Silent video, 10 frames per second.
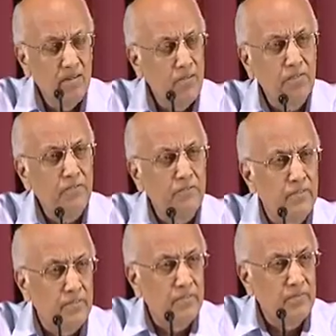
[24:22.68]
you're
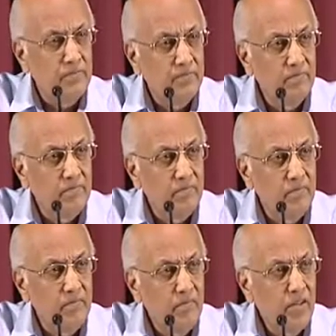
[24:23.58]
different.
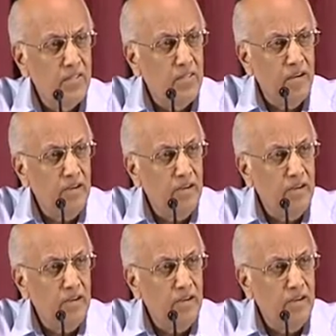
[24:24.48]
They'll say,